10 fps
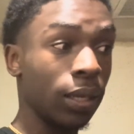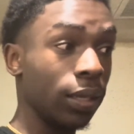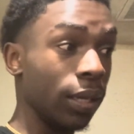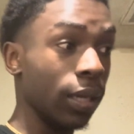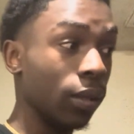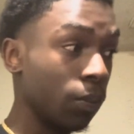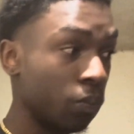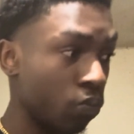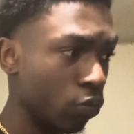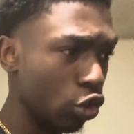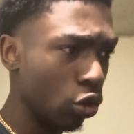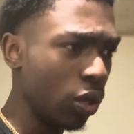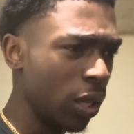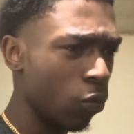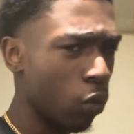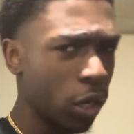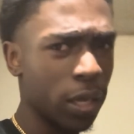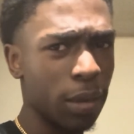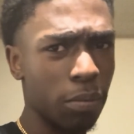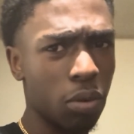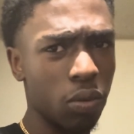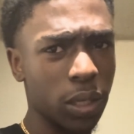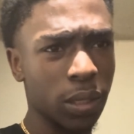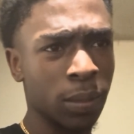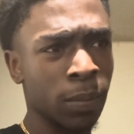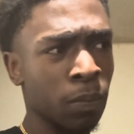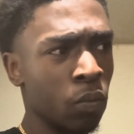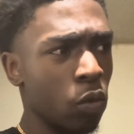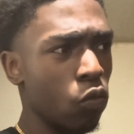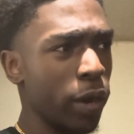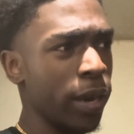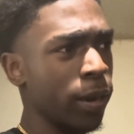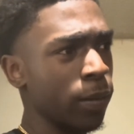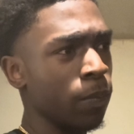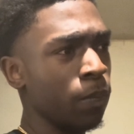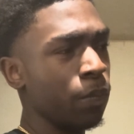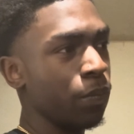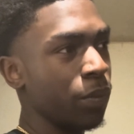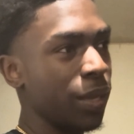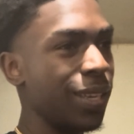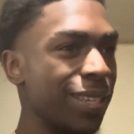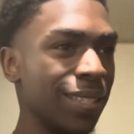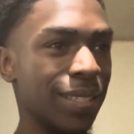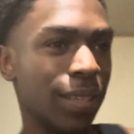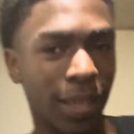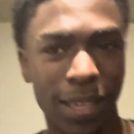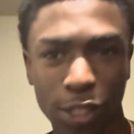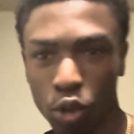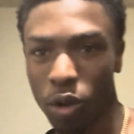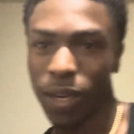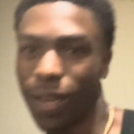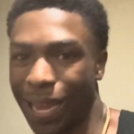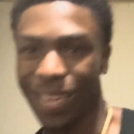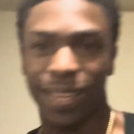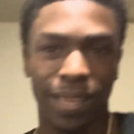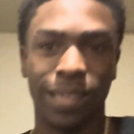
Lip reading: Yeah, Julian working them boys, where he's sort of like